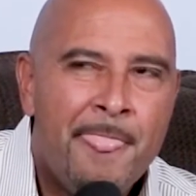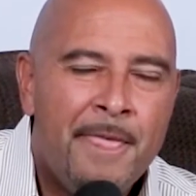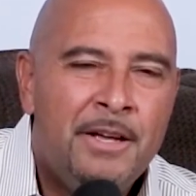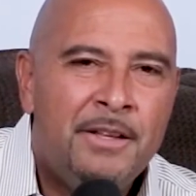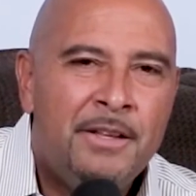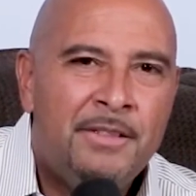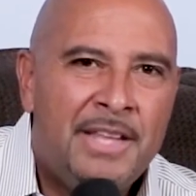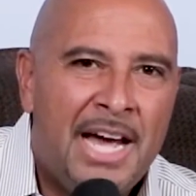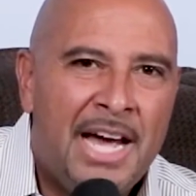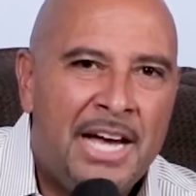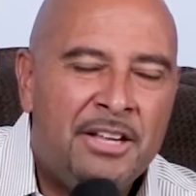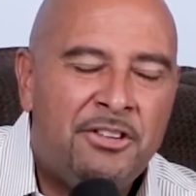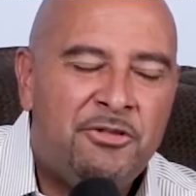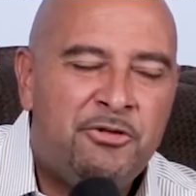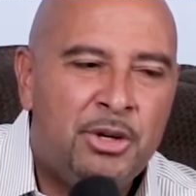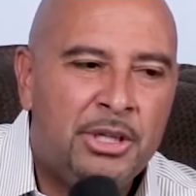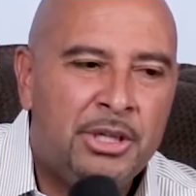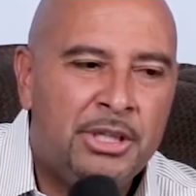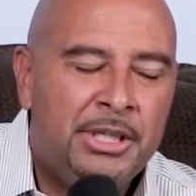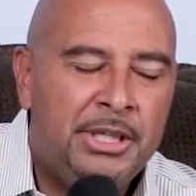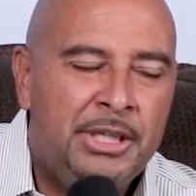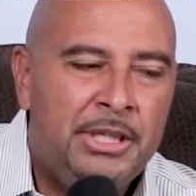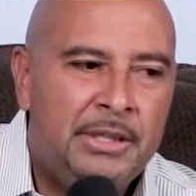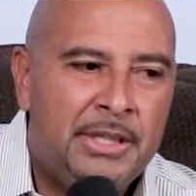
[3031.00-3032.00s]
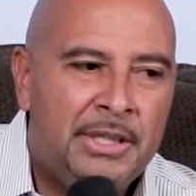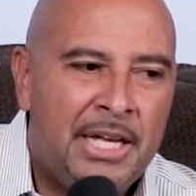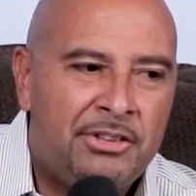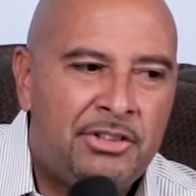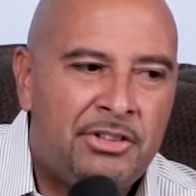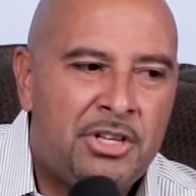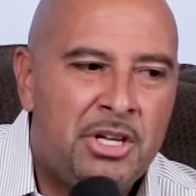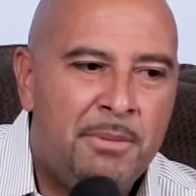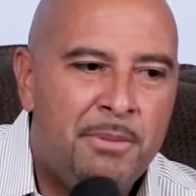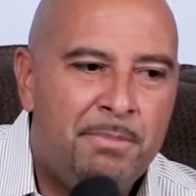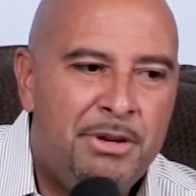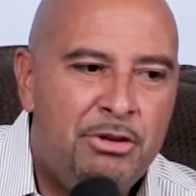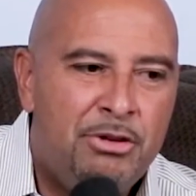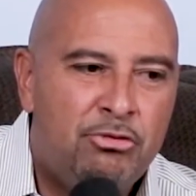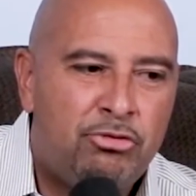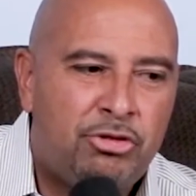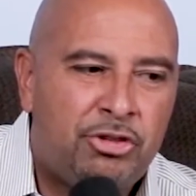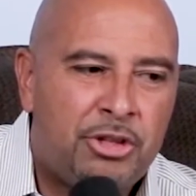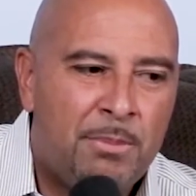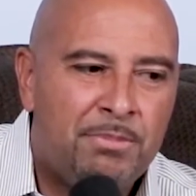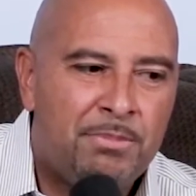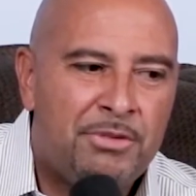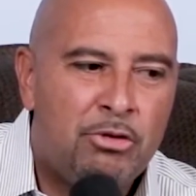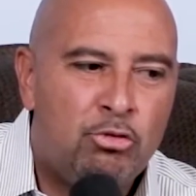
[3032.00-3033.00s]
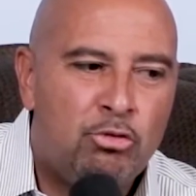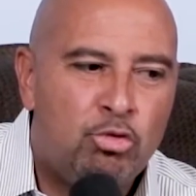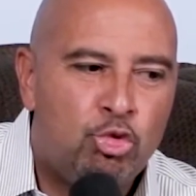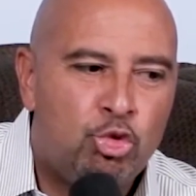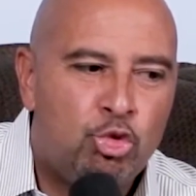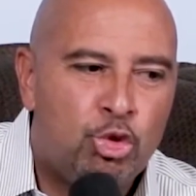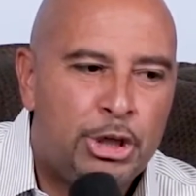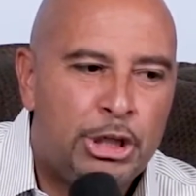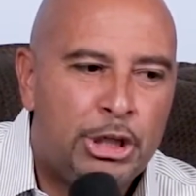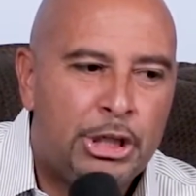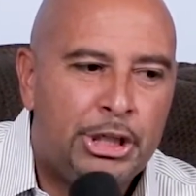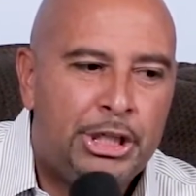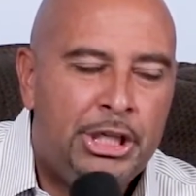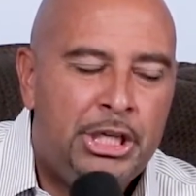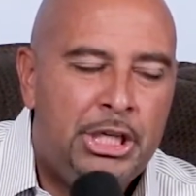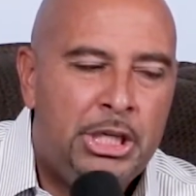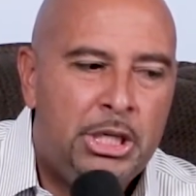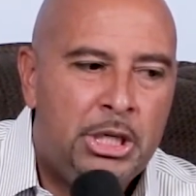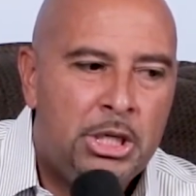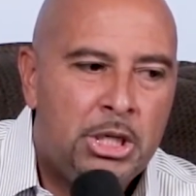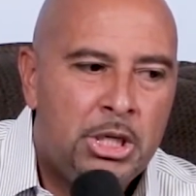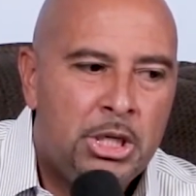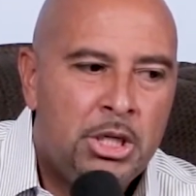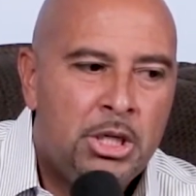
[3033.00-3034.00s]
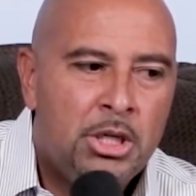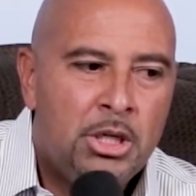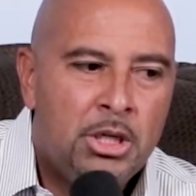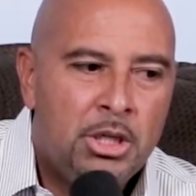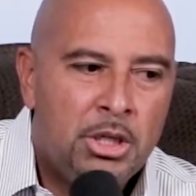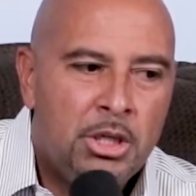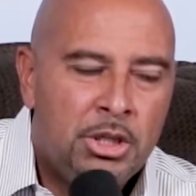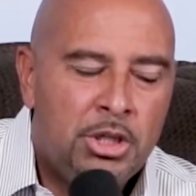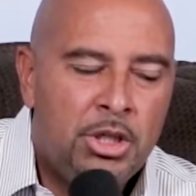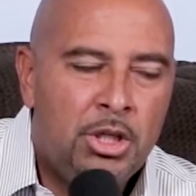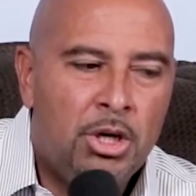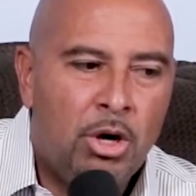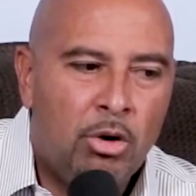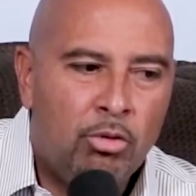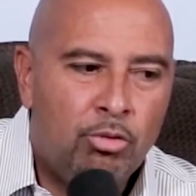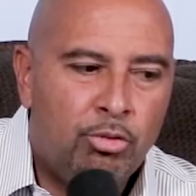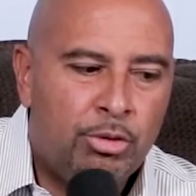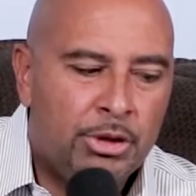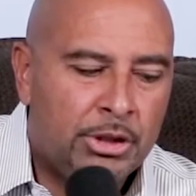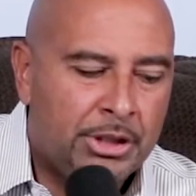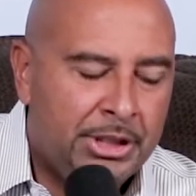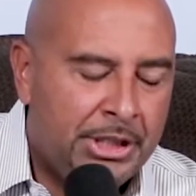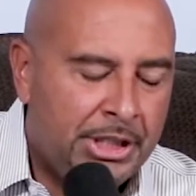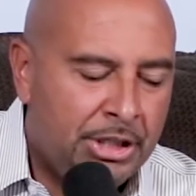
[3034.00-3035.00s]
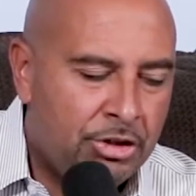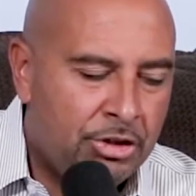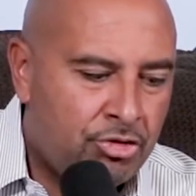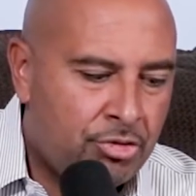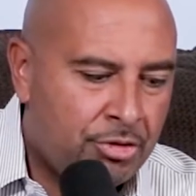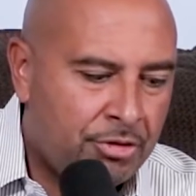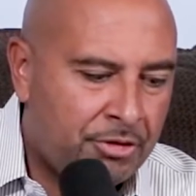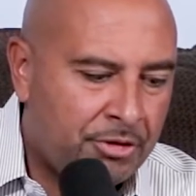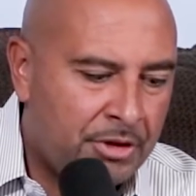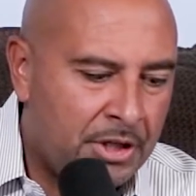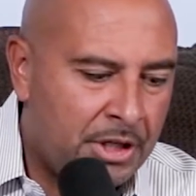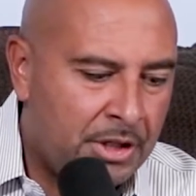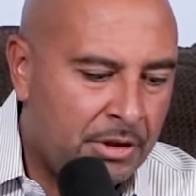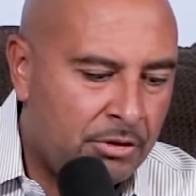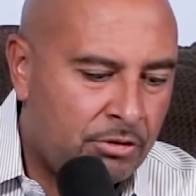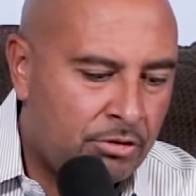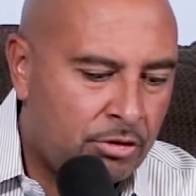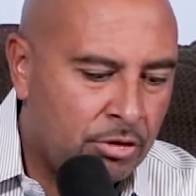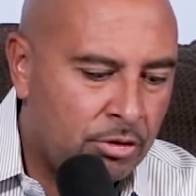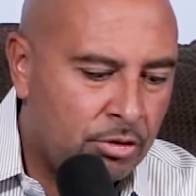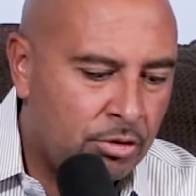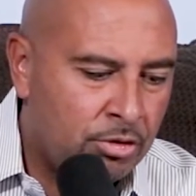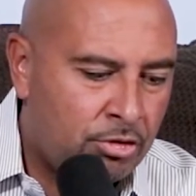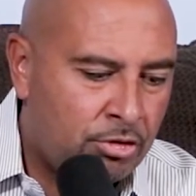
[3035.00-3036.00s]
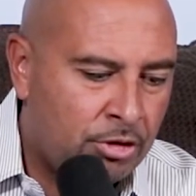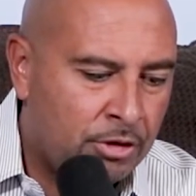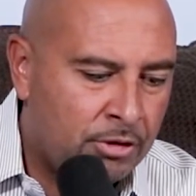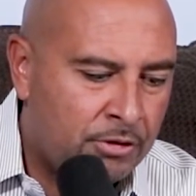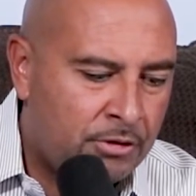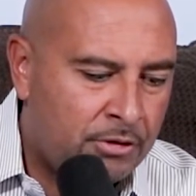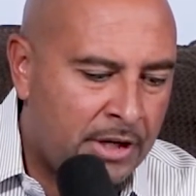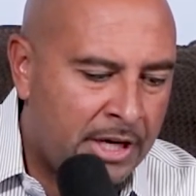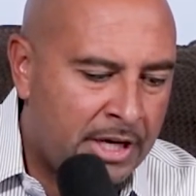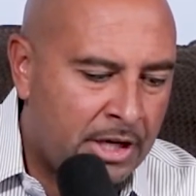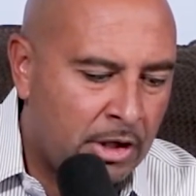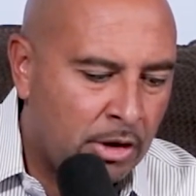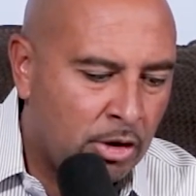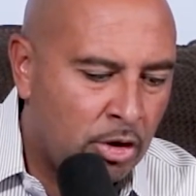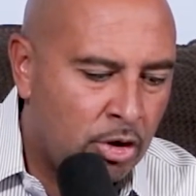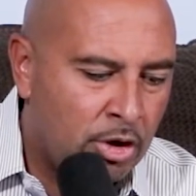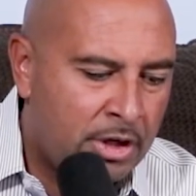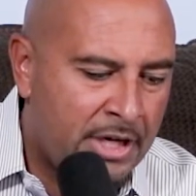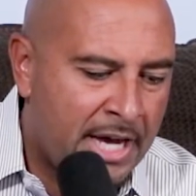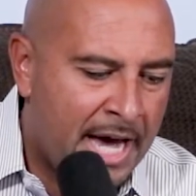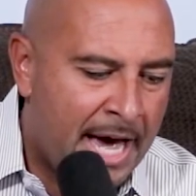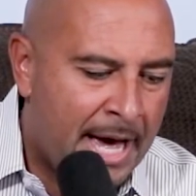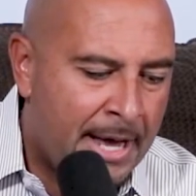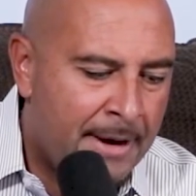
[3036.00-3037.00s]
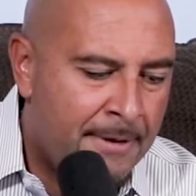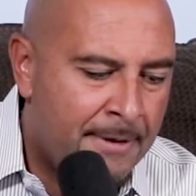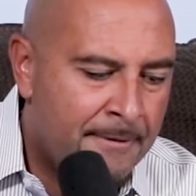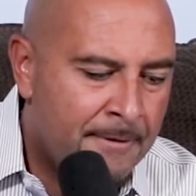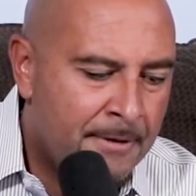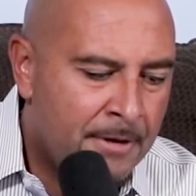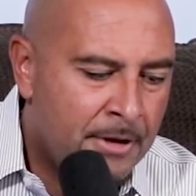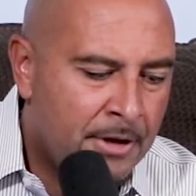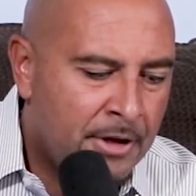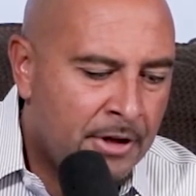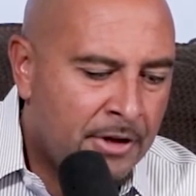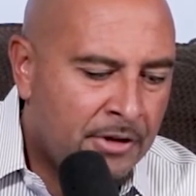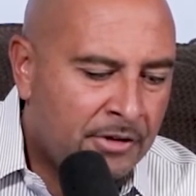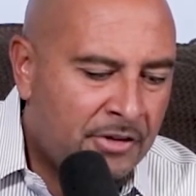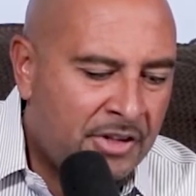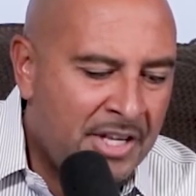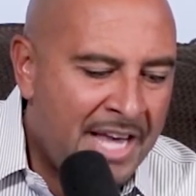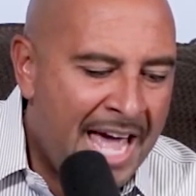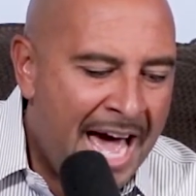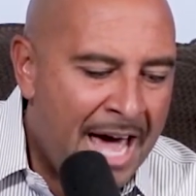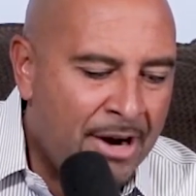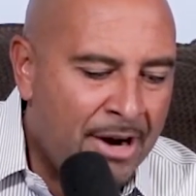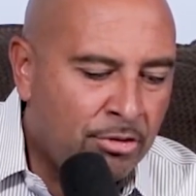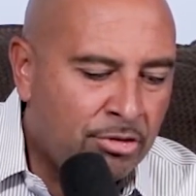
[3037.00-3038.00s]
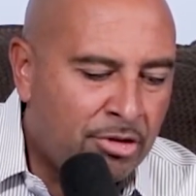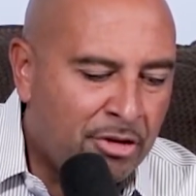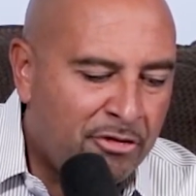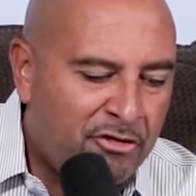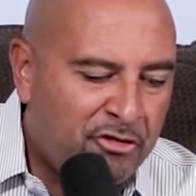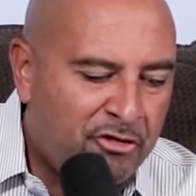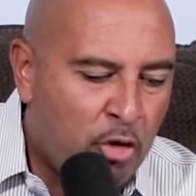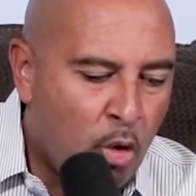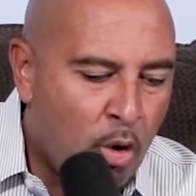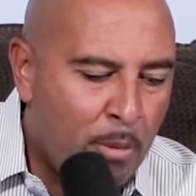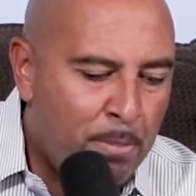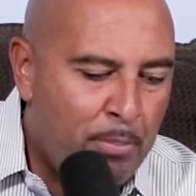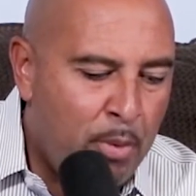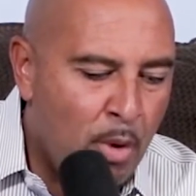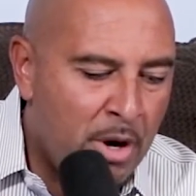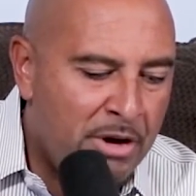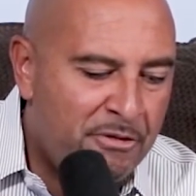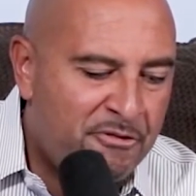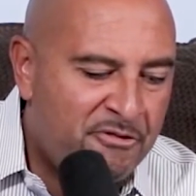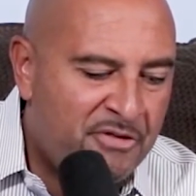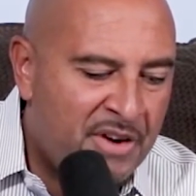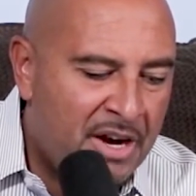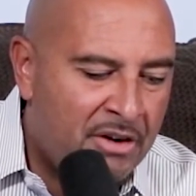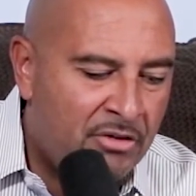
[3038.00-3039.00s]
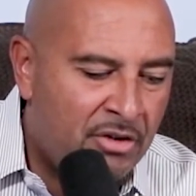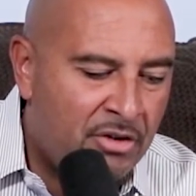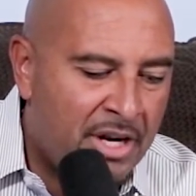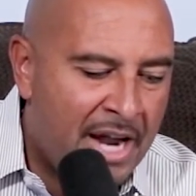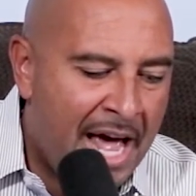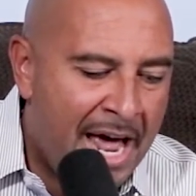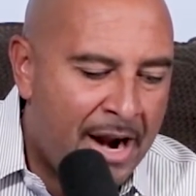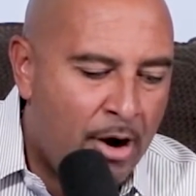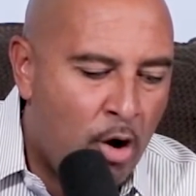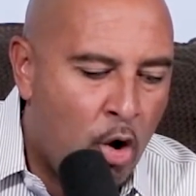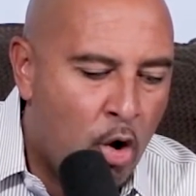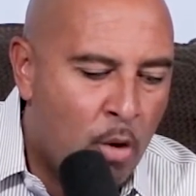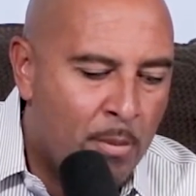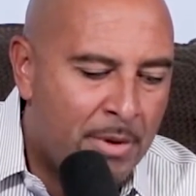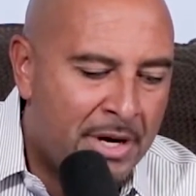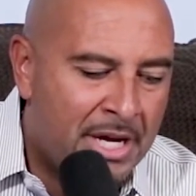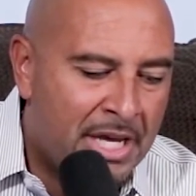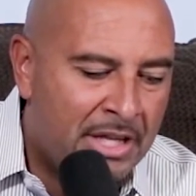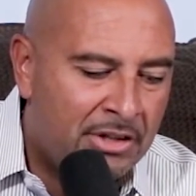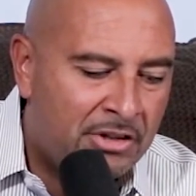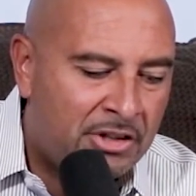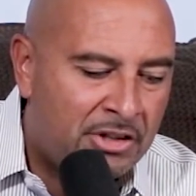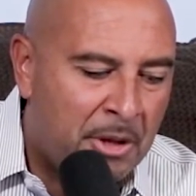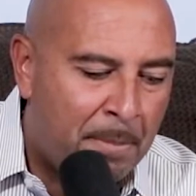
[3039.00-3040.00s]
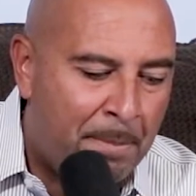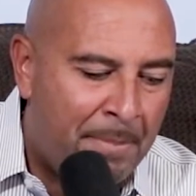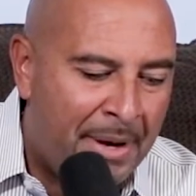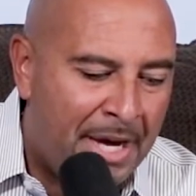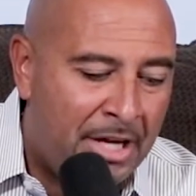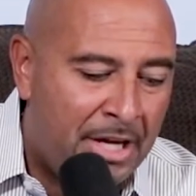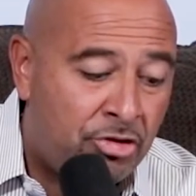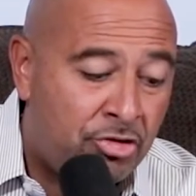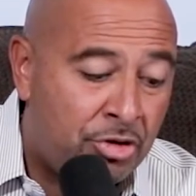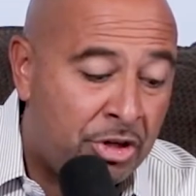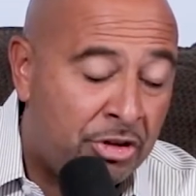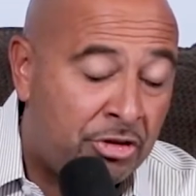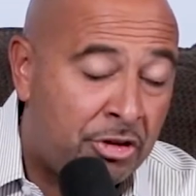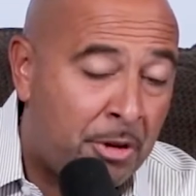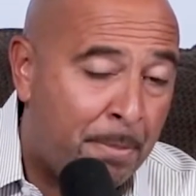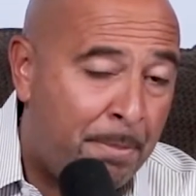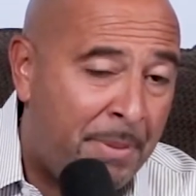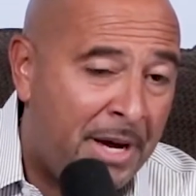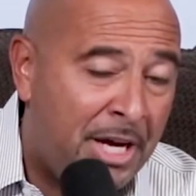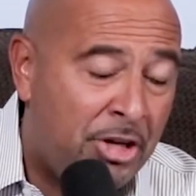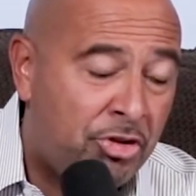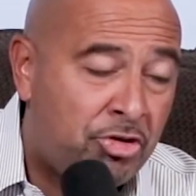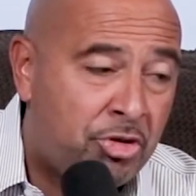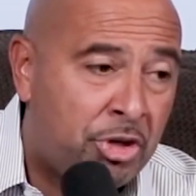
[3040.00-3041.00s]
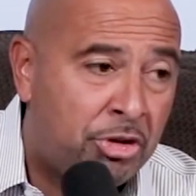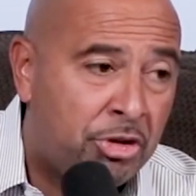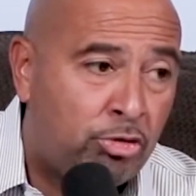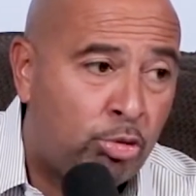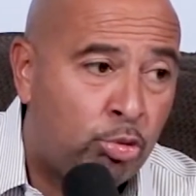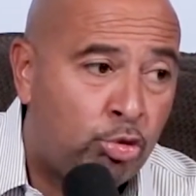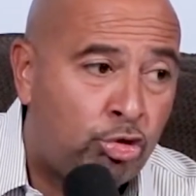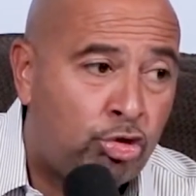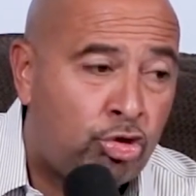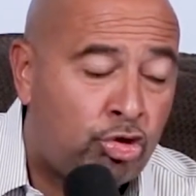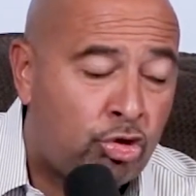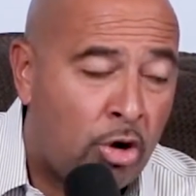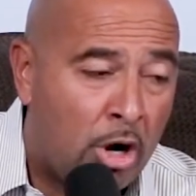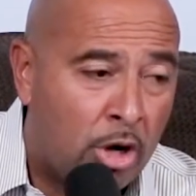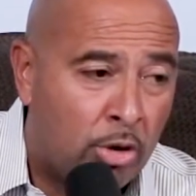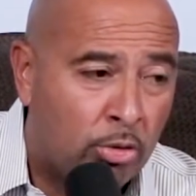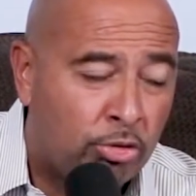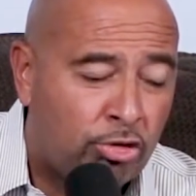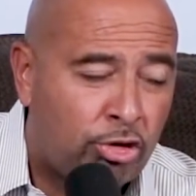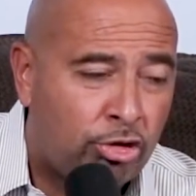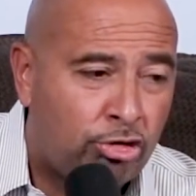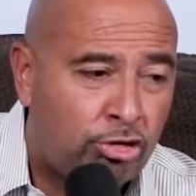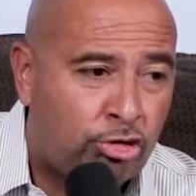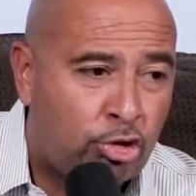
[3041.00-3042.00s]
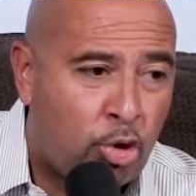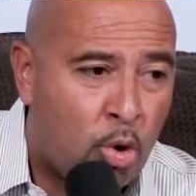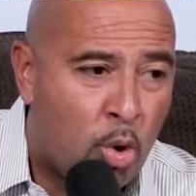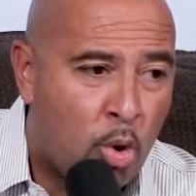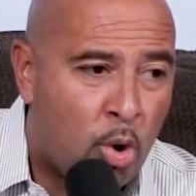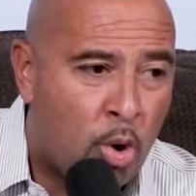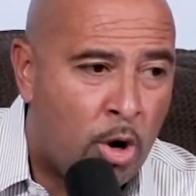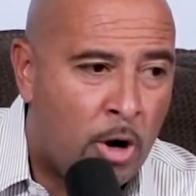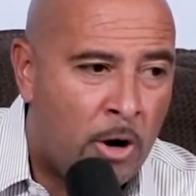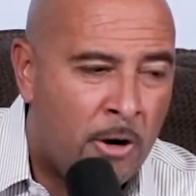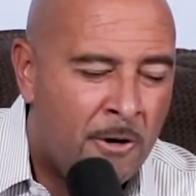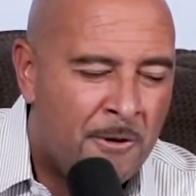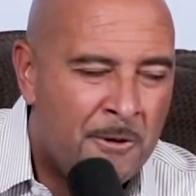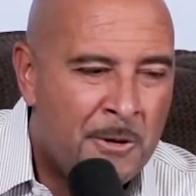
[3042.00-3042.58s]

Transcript: That's really that's going to be something really, you know, really interesting to to take a look at. Seattle's a four point favorite at home against the Patriots. The Patriots, who struggled to score,